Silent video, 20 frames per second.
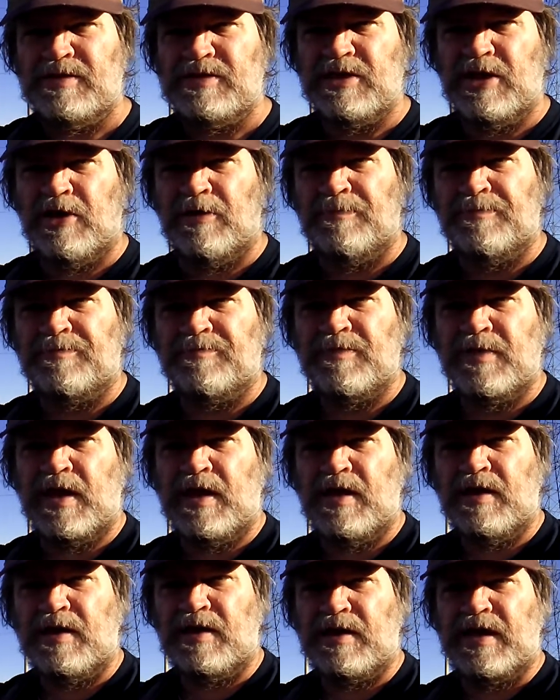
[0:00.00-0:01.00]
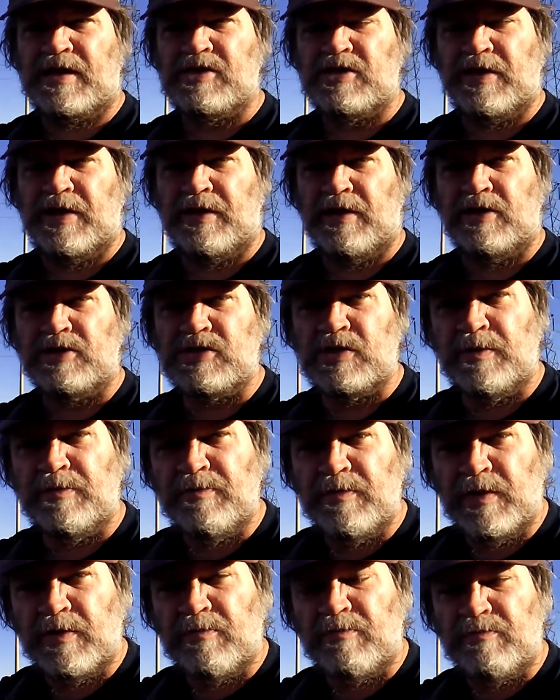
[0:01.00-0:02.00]
So catch you later.
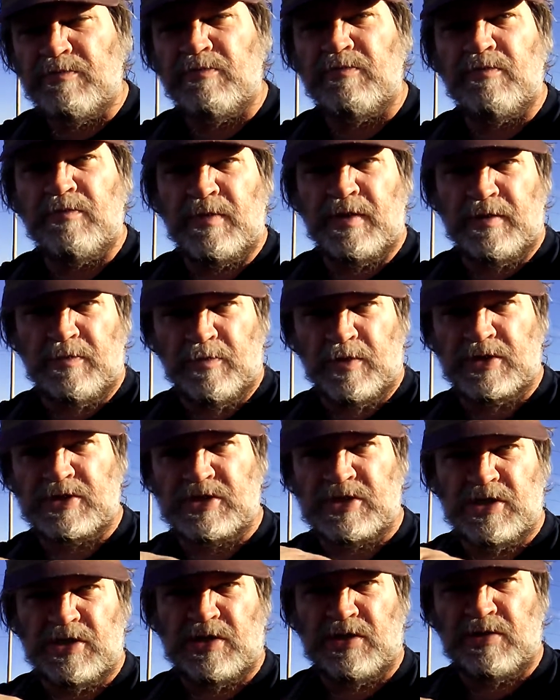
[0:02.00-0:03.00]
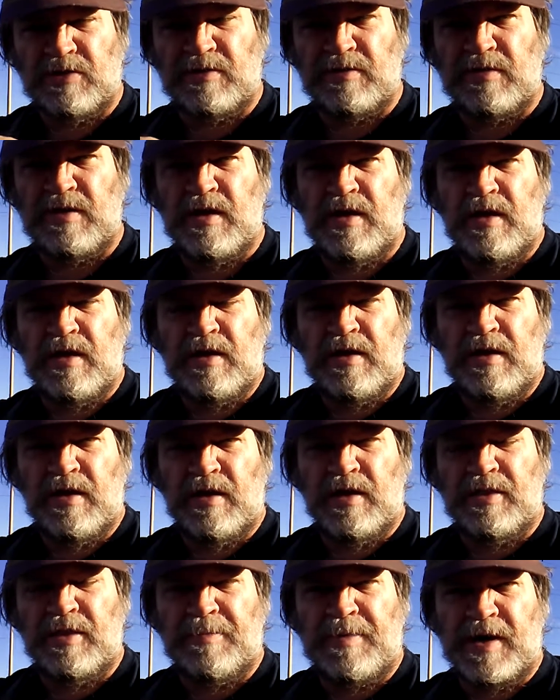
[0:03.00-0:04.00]
Also, uh, we're still
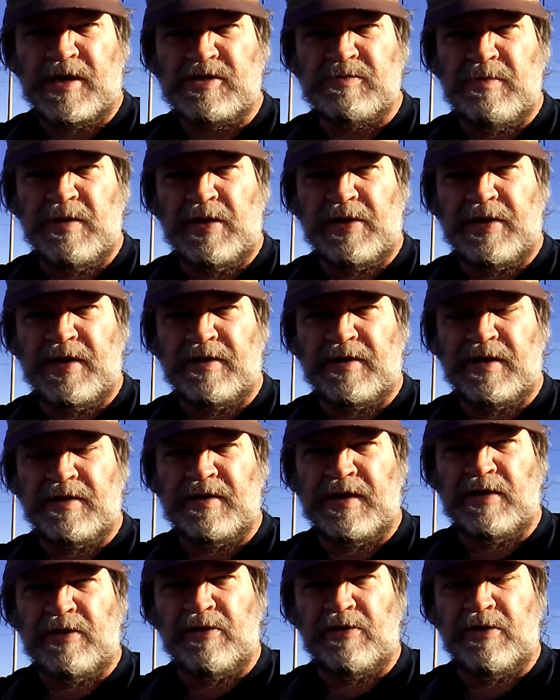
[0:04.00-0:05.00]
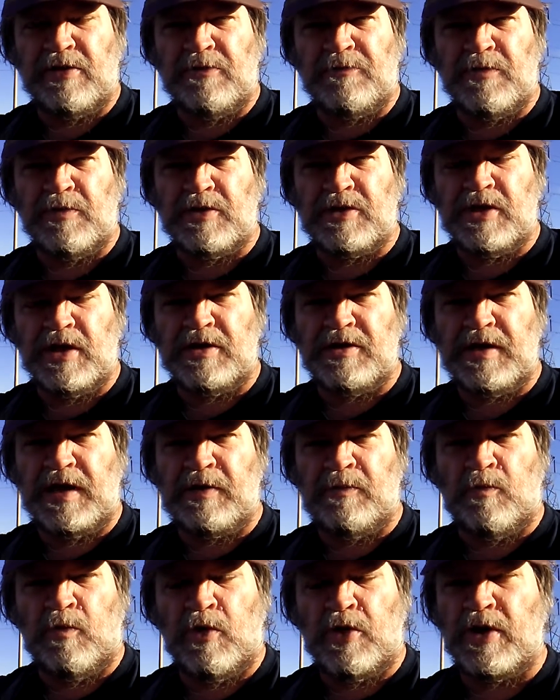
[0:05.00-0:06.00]
in the possibility of getting that little interview with uh,
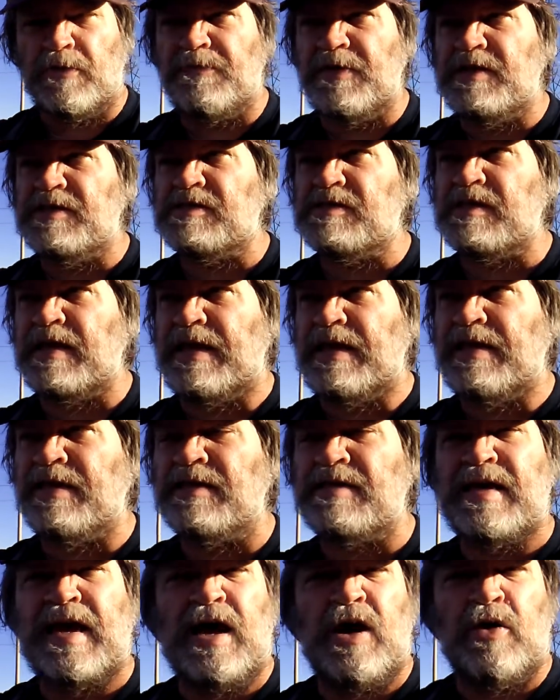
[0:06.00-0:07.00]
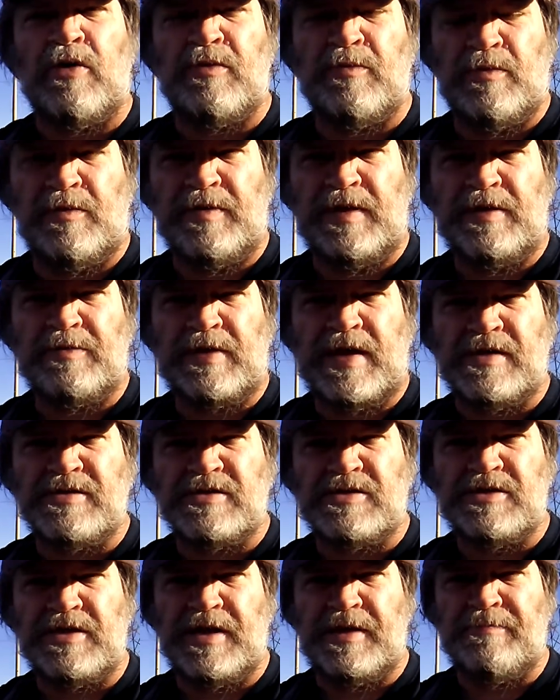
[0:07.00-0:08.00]
Dayton Ward if he's in town when we get to
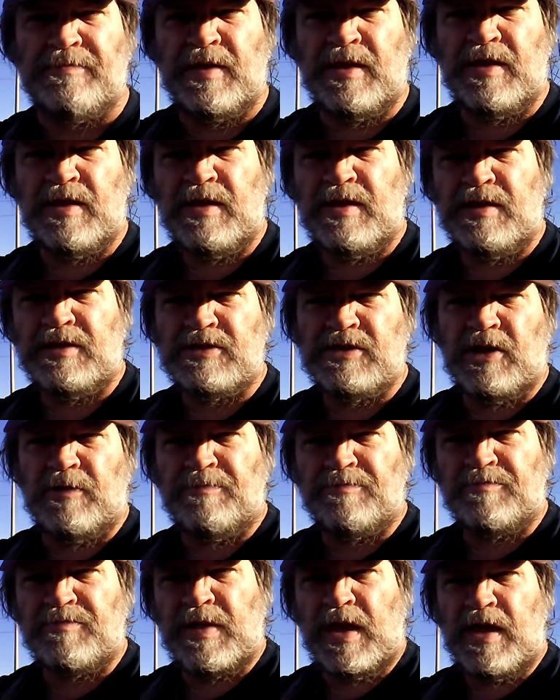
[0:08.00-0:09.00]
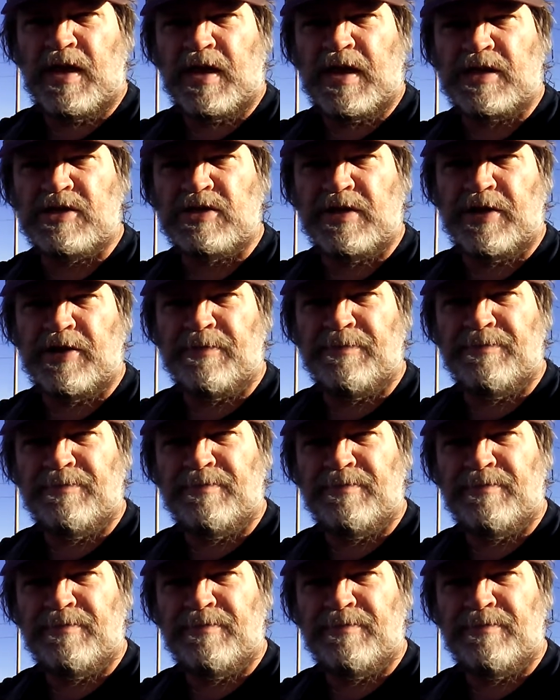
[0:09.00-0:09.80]
Kansas City. So catch you later.